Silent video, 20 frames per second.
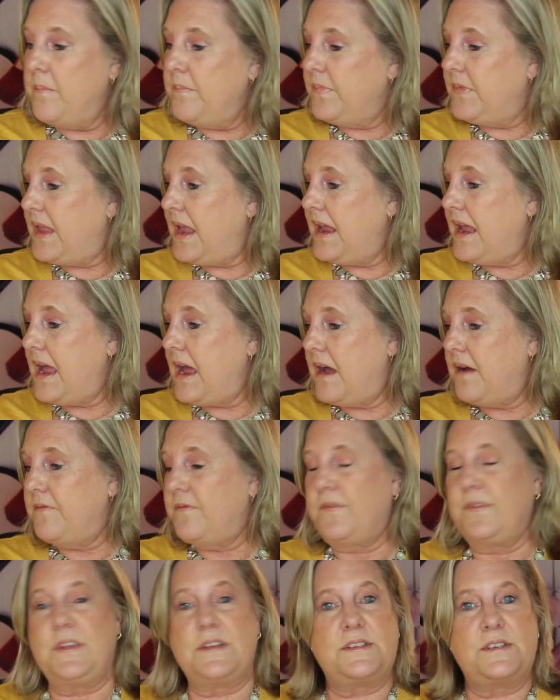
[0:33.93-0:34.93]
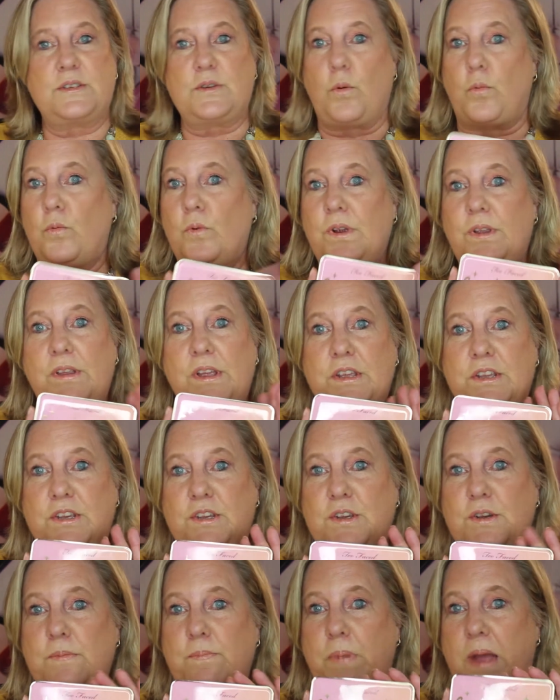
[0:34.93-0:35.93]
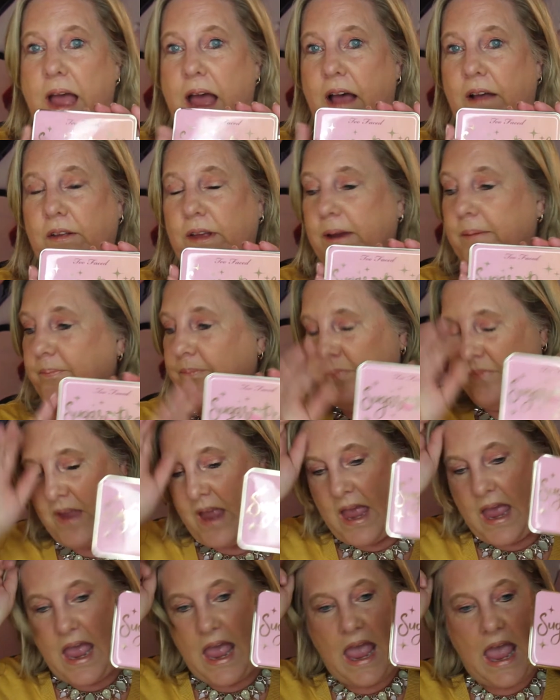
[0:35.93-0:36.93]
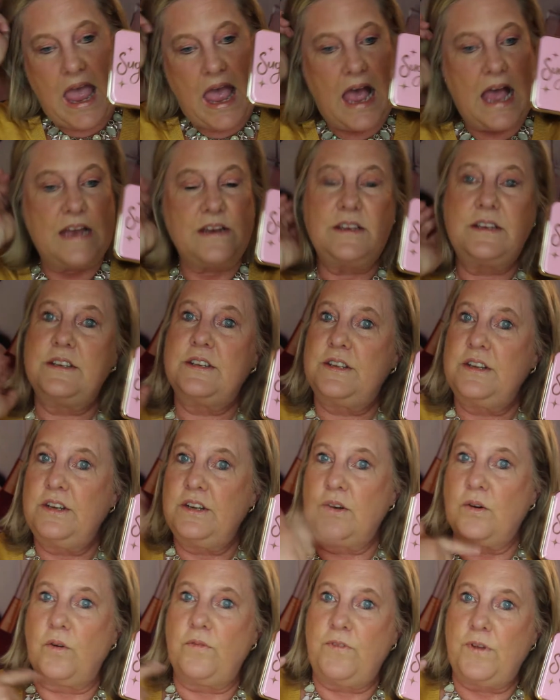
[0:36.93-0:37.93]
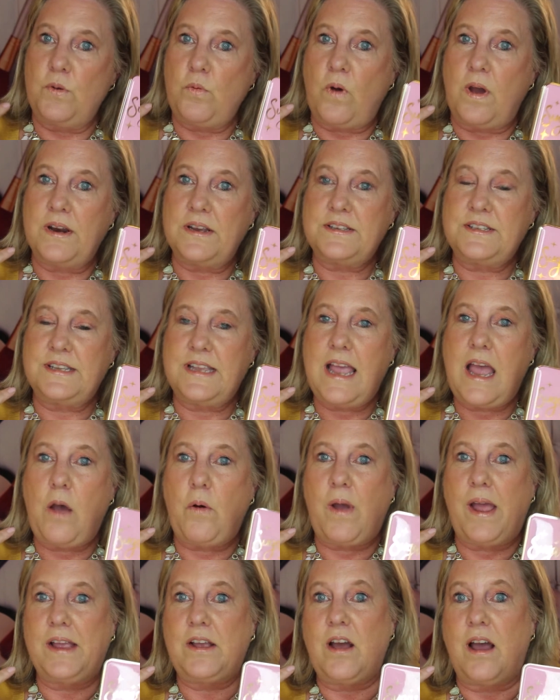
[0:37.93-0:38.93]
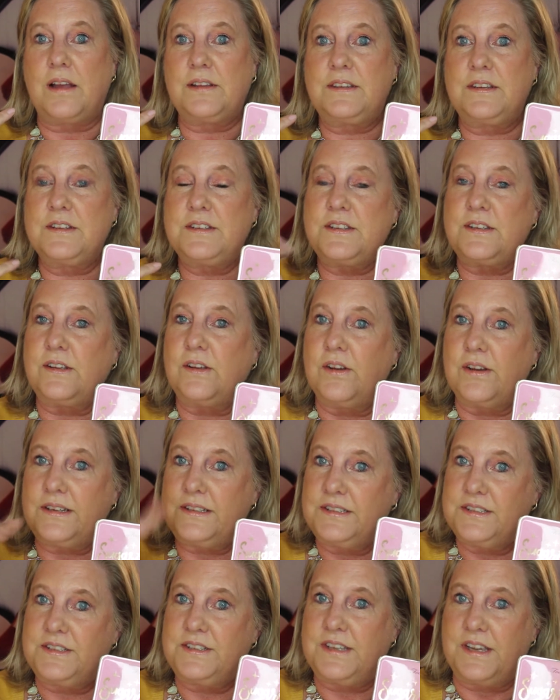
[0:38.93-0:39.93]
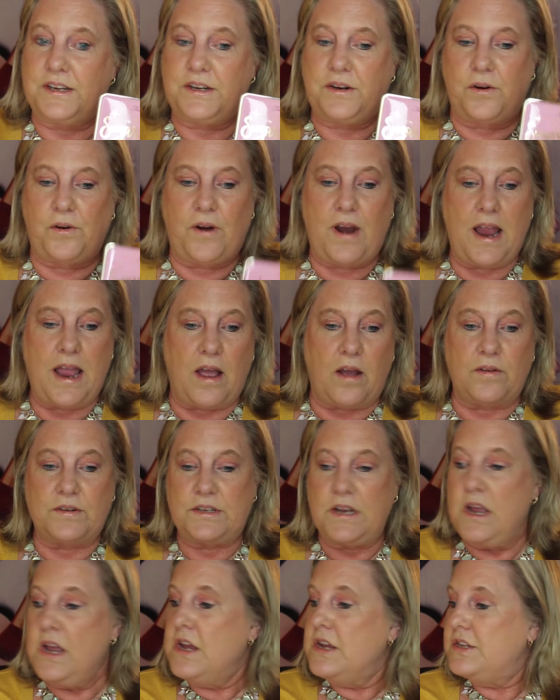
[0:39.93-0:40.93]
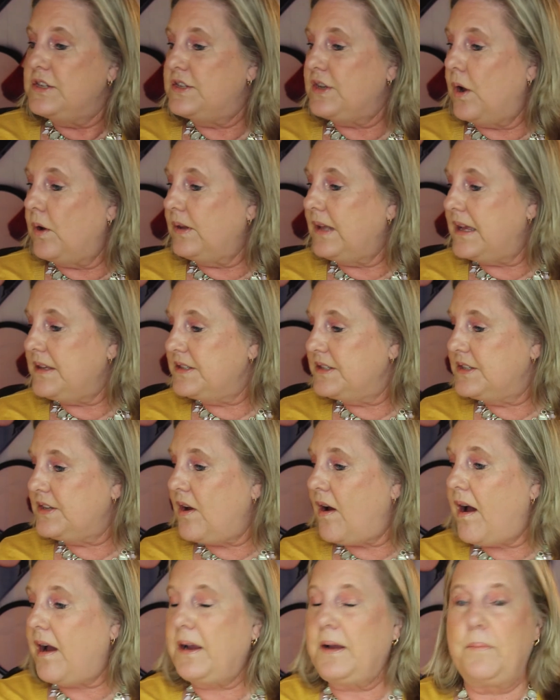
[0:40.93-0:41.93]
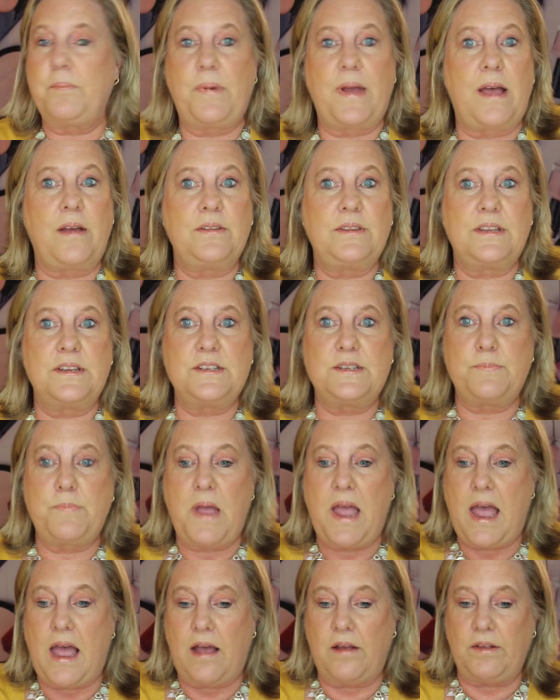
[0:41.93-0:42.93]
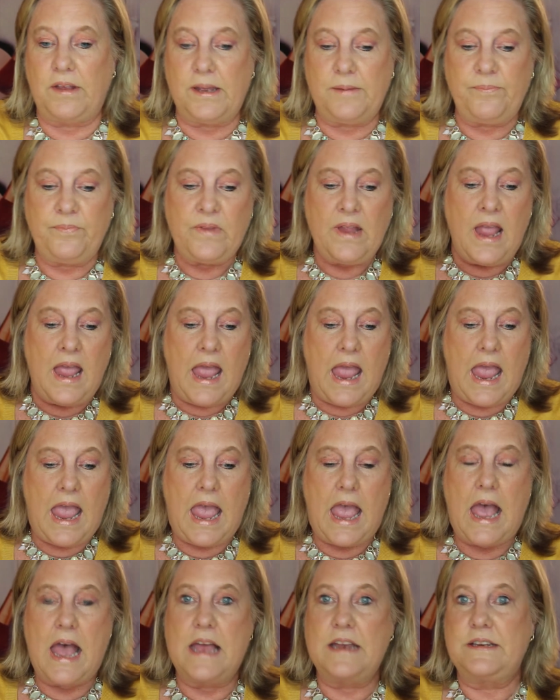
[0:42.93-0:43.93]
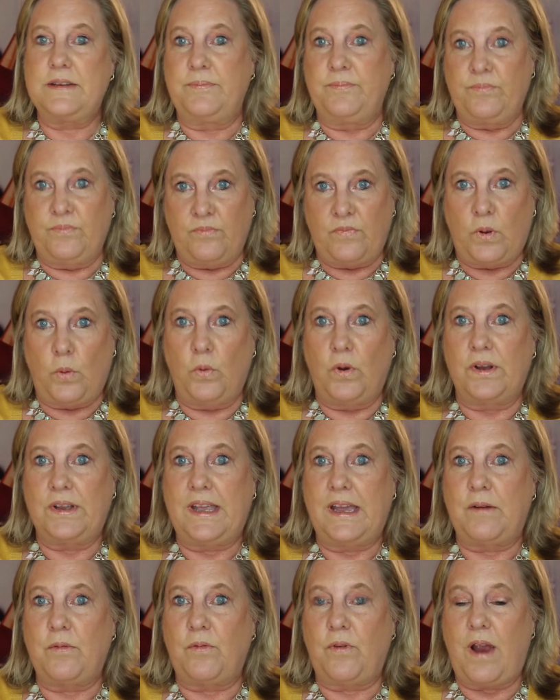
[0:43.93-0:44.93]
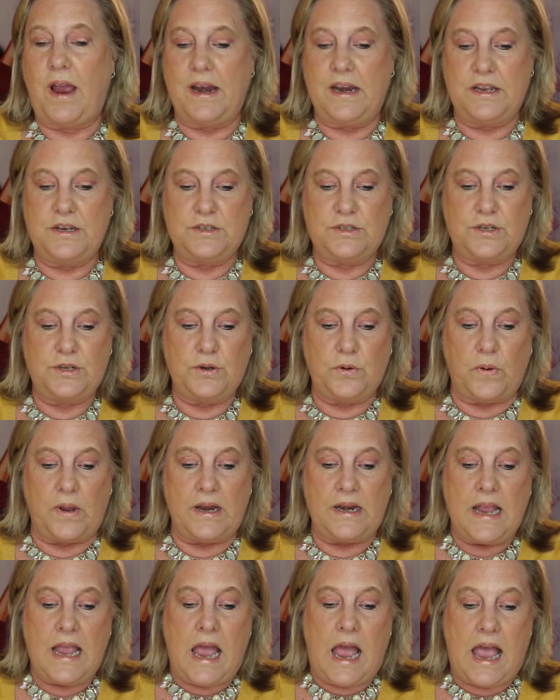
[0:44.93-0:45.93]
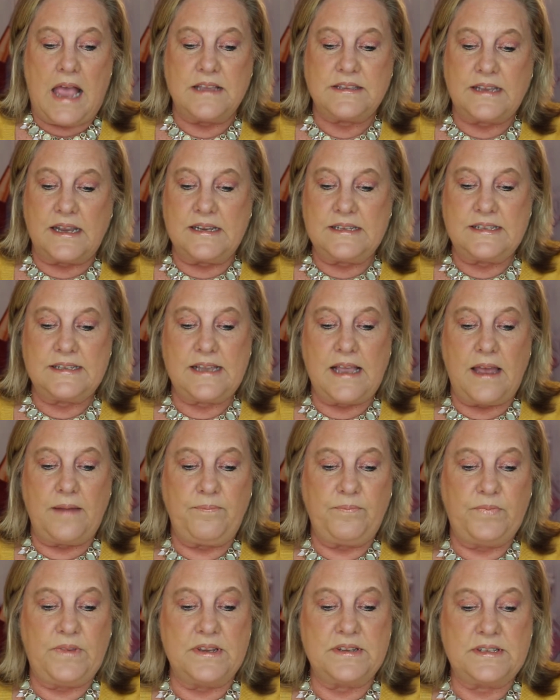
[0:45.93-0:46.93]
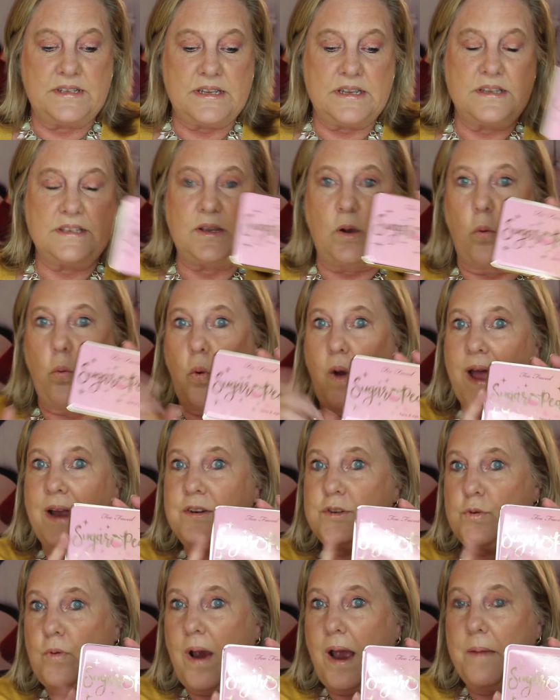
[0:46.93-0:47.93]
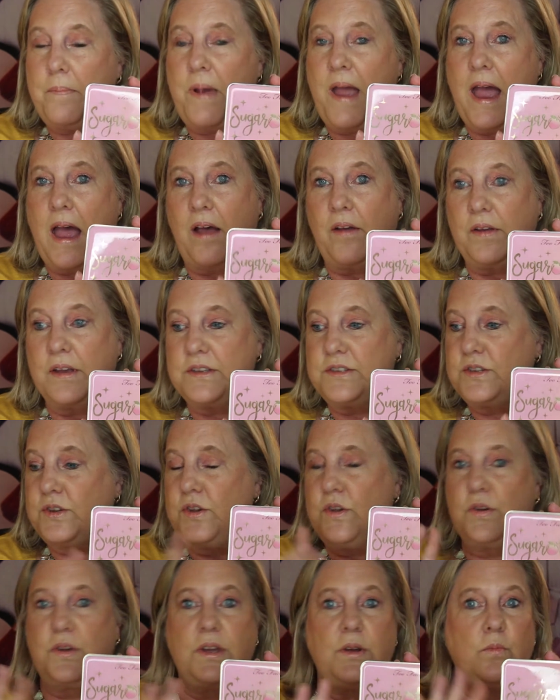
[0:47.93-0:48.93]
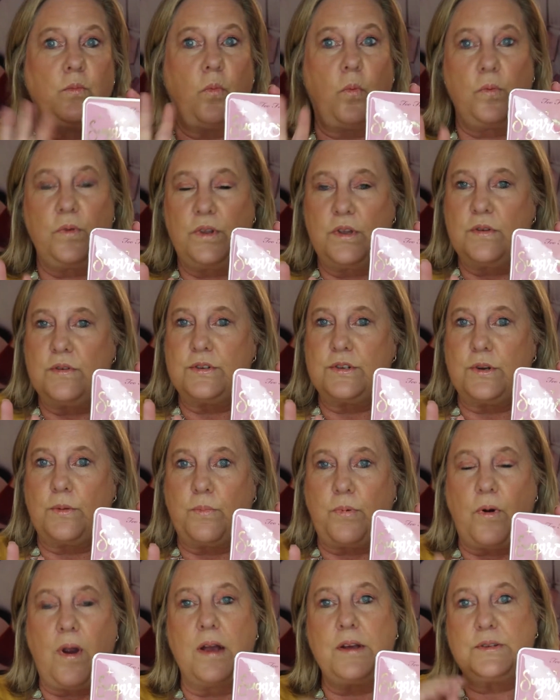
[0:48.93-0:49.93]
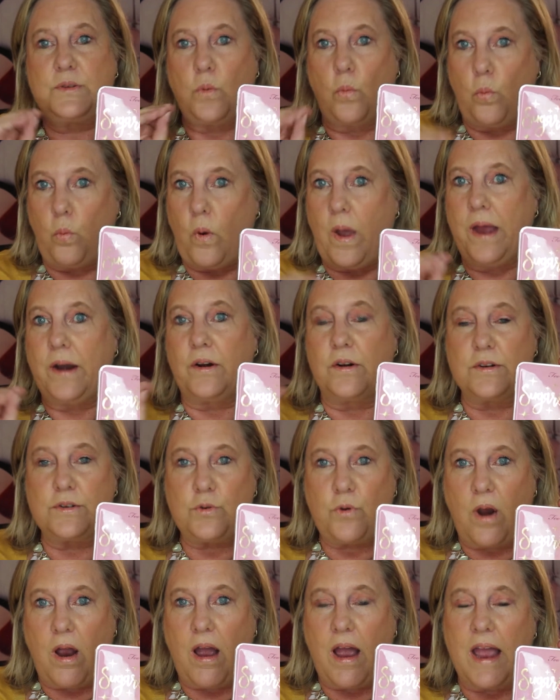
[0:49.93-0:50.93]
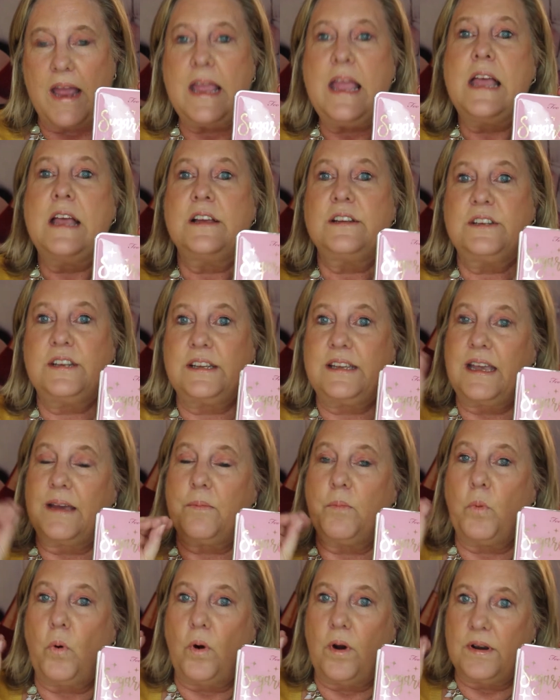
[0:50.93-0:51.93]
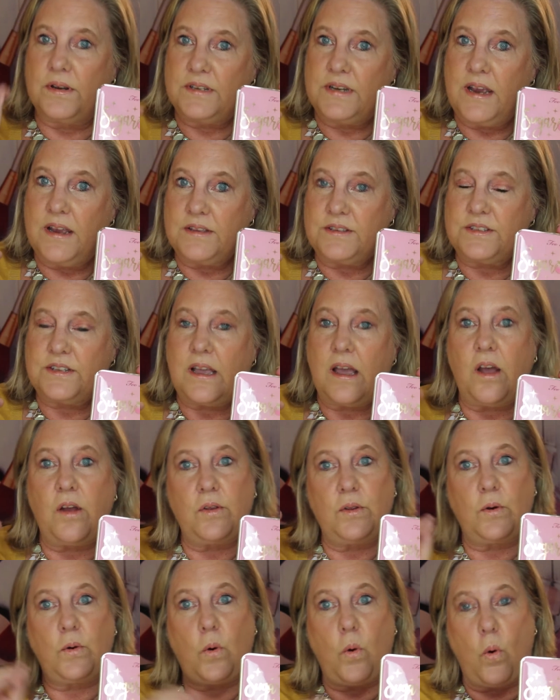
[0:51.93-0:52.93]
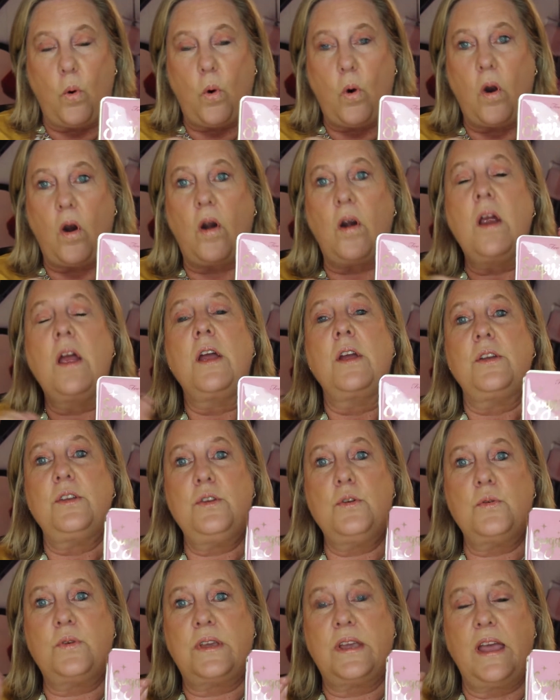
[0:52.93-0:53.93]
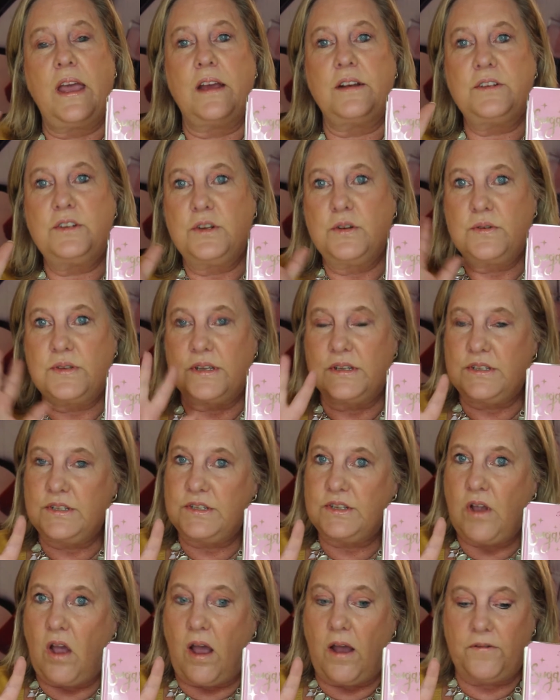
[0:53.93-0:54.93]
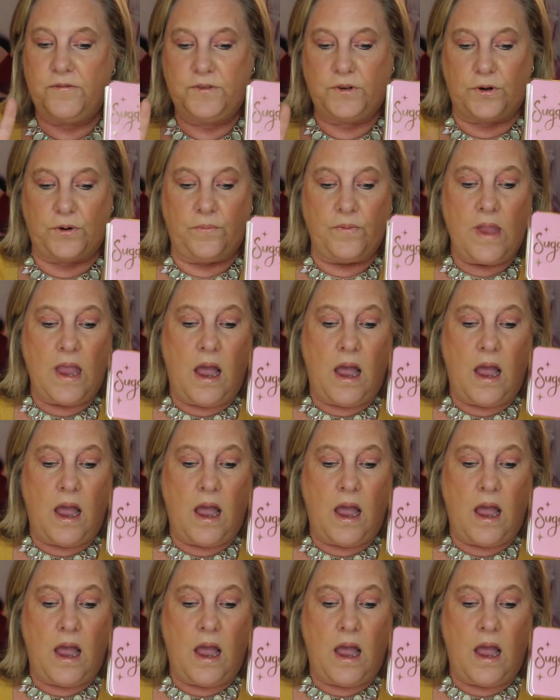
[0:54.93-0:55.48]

This is a really cute palette, and you know, if you want to see how I got this look, stick around. So let's talk about this palette and we'll get right into it. As I said, this is a wet dry palette, so you can use your brush wet or dry to get more intense color, or you can use it softer.